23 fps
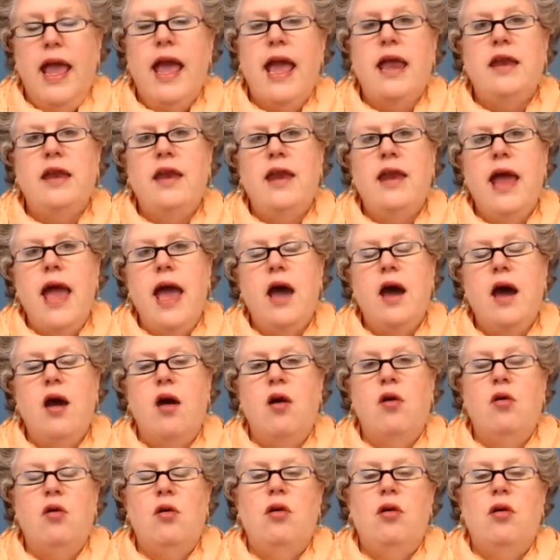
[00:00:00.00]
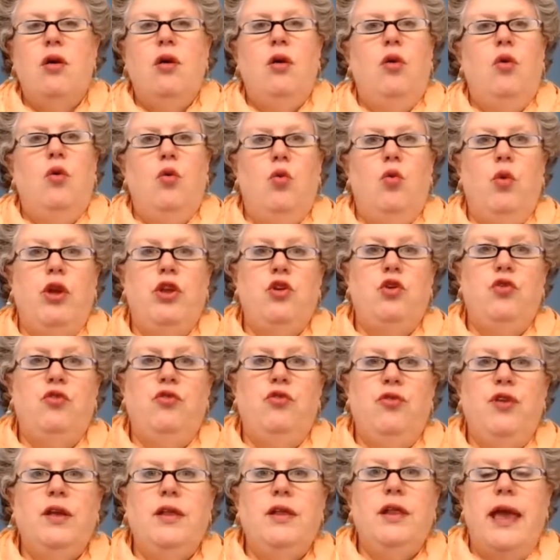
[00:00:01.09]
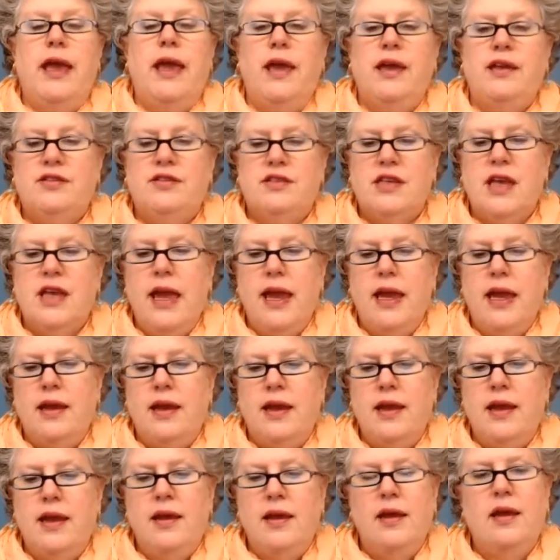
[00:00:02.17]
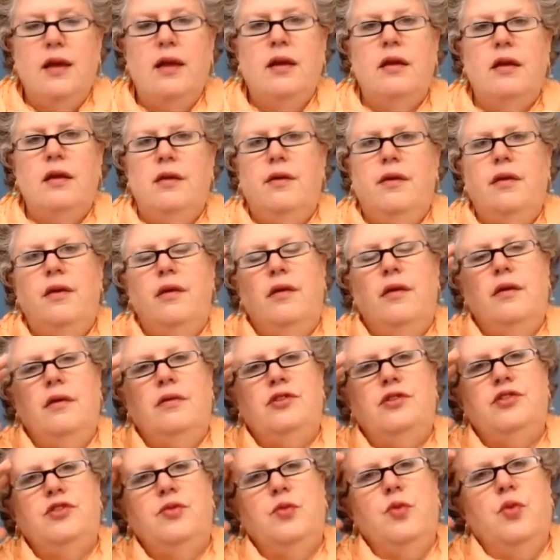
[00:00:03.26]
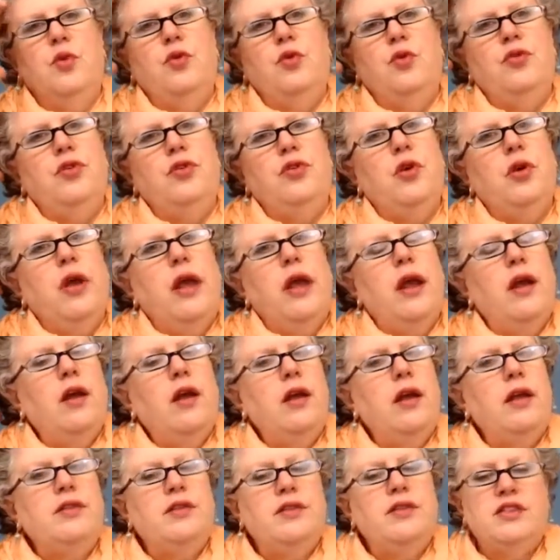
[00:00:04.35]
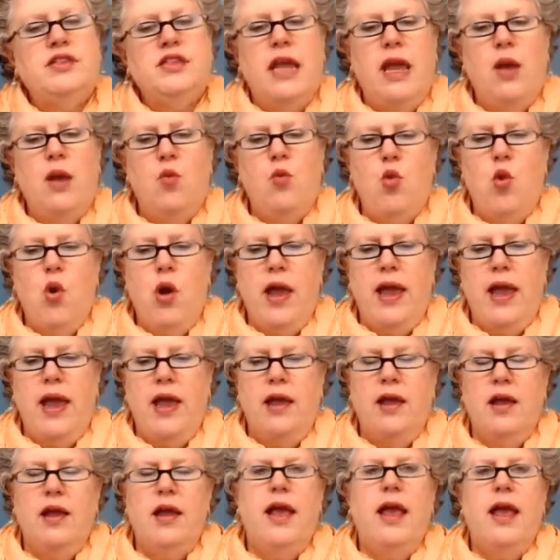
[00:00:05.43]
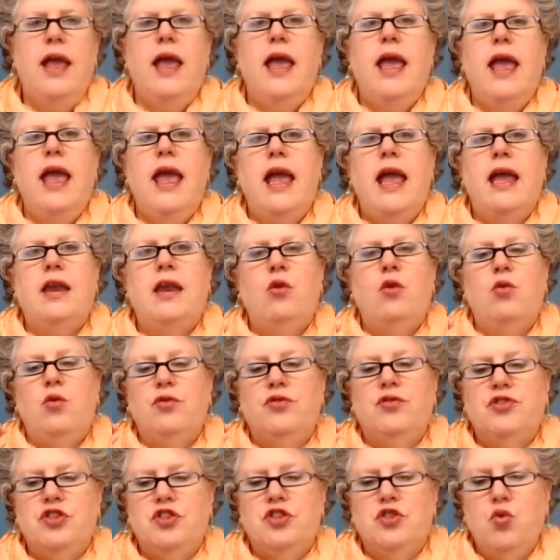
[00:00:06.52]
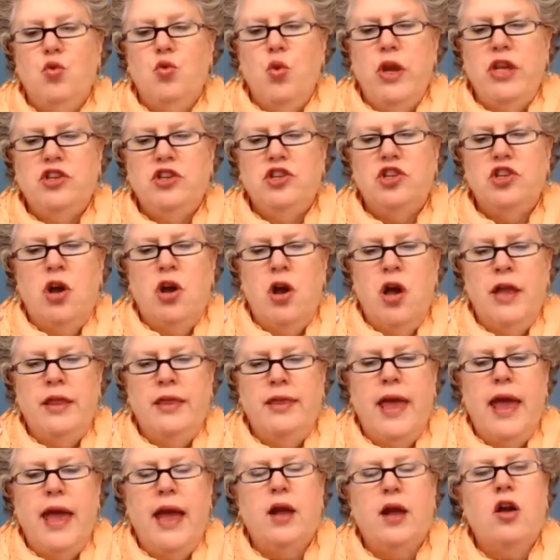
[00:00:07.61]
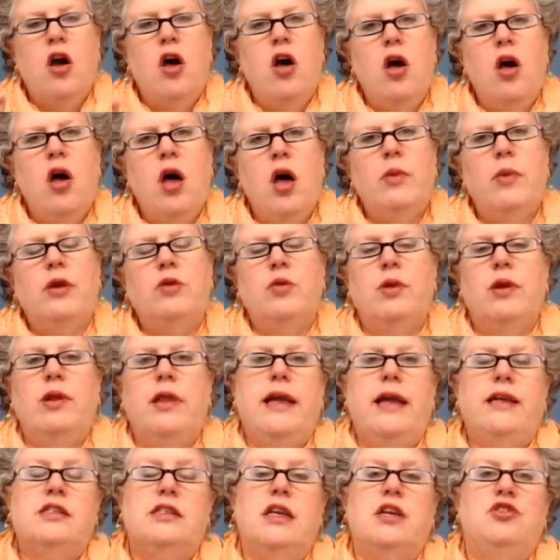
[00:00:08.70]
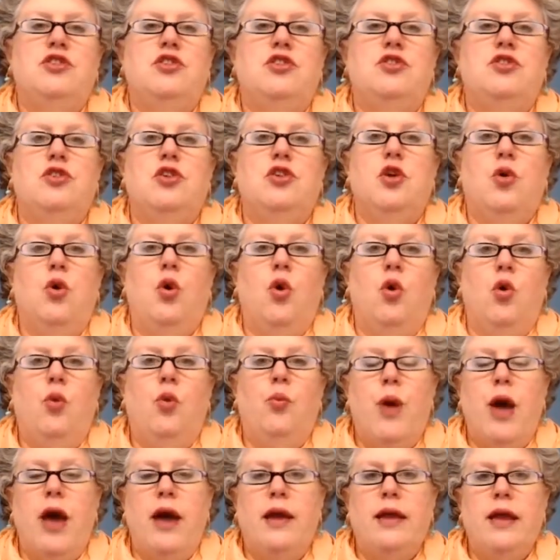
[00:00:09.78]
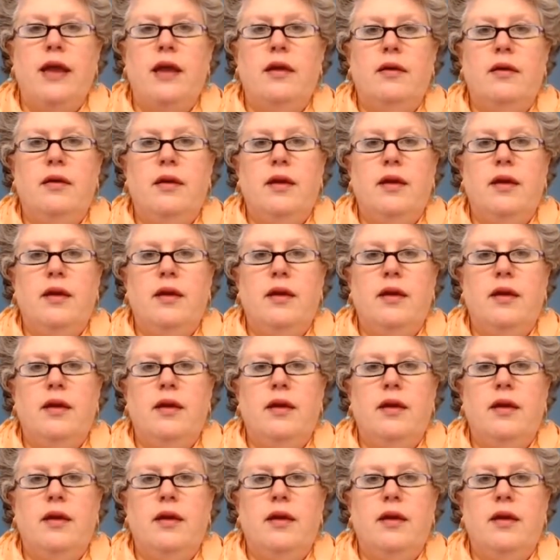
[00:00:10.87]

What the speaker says: And now, when you feel anxiety, smooth your hair in the same way, and it will switch on that calm and relaxation to your whole body.